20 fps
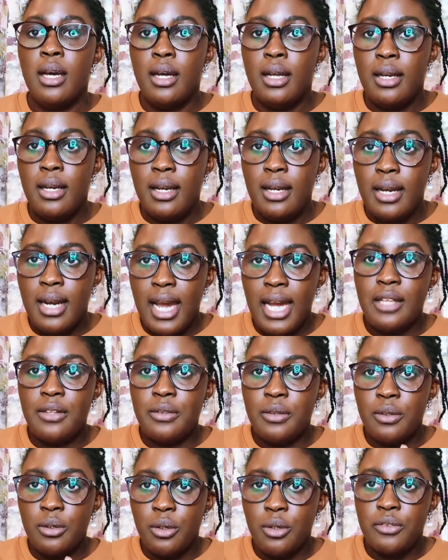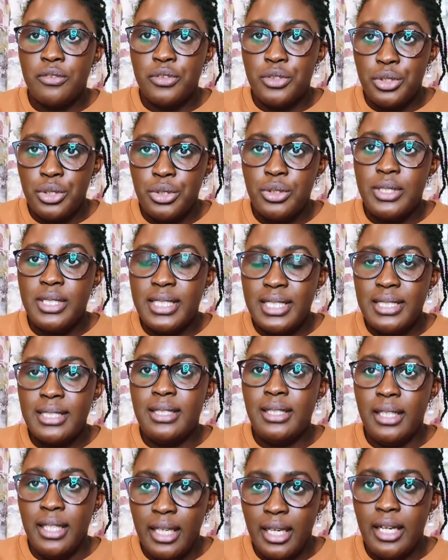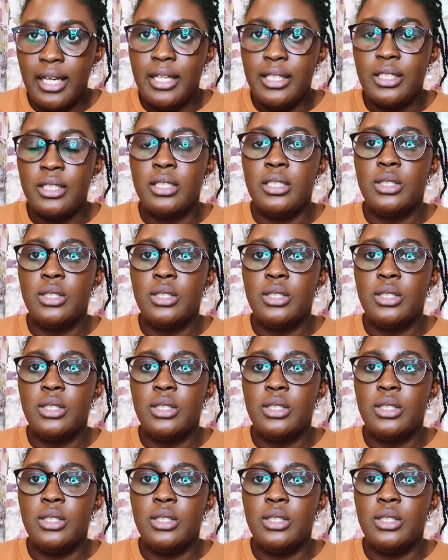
9th of June this year,